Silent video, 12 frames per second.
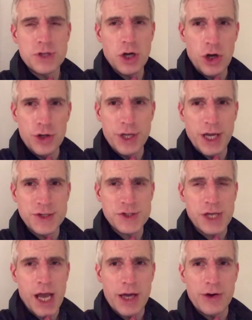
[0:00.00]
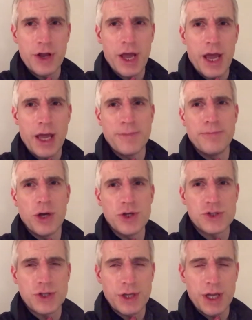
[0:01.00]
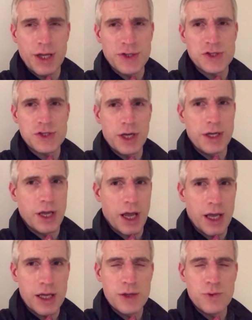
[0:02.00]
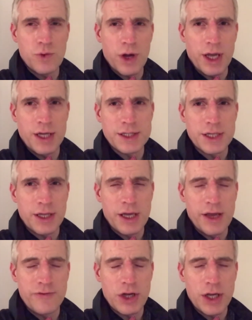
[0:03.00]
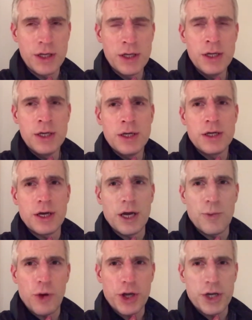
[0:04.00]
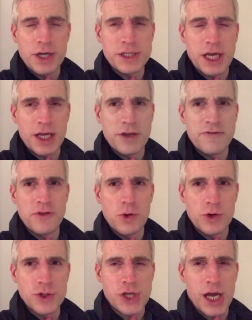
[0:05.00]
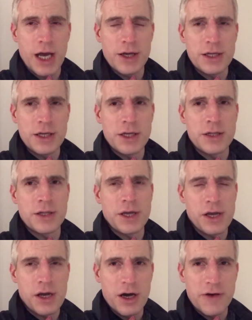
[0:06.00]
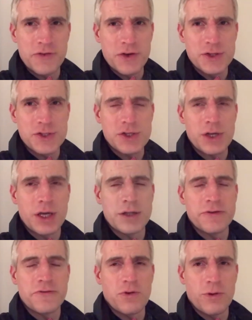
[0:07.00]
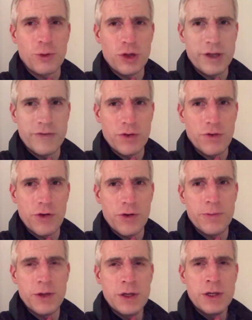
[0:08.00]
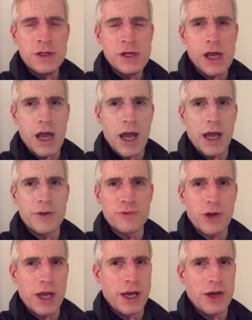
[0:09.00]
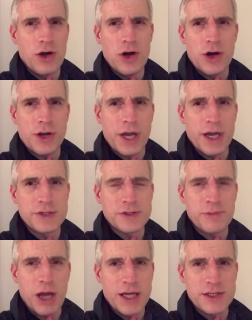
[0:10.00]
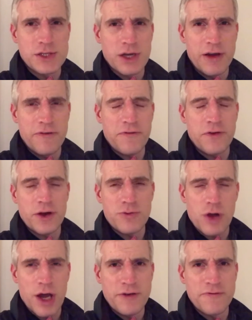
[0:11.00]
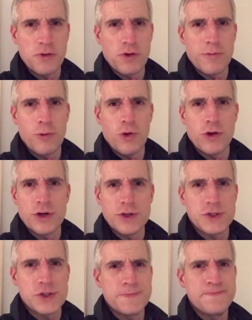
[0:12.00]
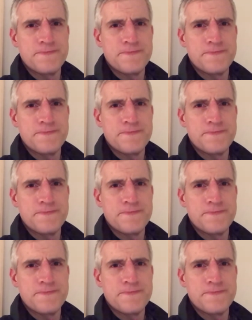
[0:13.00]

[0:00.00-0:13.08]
all day Saturday and most of the day Sunday, way into the evening, working on taking the floors out in the office and the formal living room. And ran into all kinds of bad stuff, rotten floorboards,